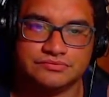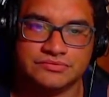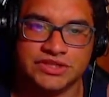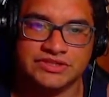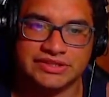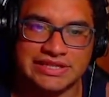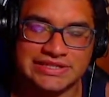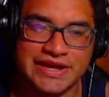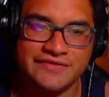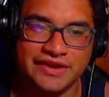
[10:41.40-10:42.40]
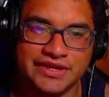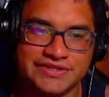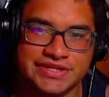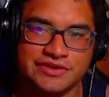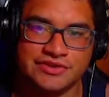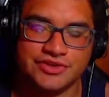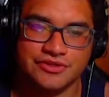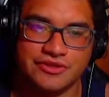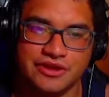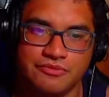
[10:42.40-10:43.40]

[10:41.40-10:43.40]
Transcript: Because, like, that's kind of like his signature thing.